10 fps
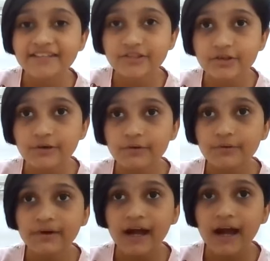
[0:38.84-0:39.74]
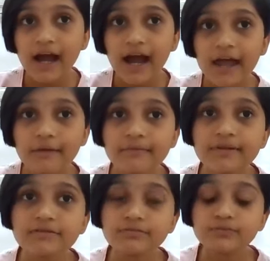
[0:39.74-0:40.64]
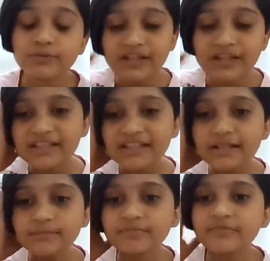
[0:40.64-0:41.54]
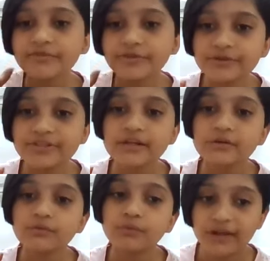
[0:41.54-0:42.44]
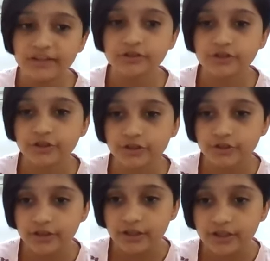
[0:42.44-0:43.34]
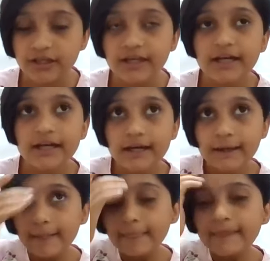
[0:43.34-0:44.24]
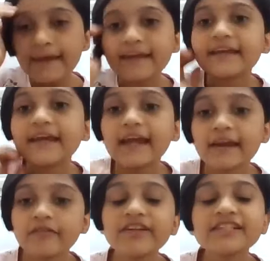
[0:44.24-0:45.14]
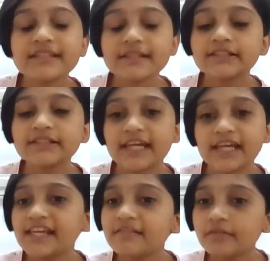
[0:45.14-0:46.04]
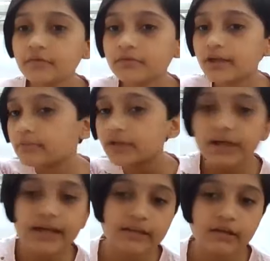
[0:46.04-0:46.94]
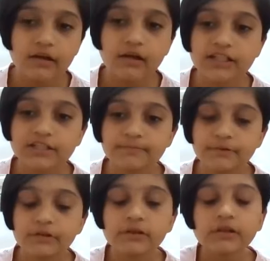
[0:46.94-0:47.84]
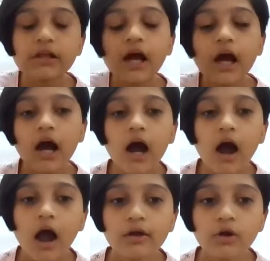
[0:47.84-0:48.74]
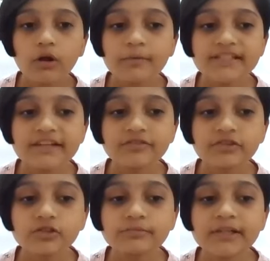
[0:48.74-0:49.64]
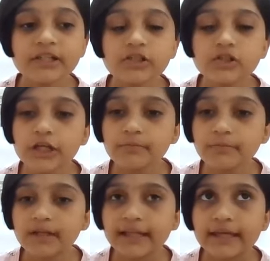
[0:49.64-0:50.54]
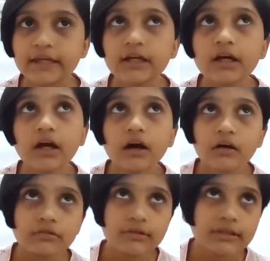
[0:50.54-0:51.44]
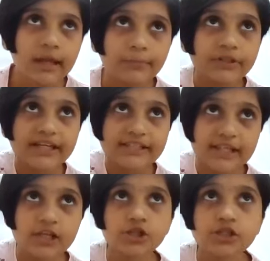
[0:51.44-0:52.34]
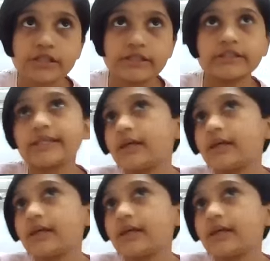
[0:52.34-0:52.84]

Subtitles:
so I was really confused and wondering. Like every single day, even when I'm not at the hospital, I always have to do my treatment like nebulizations,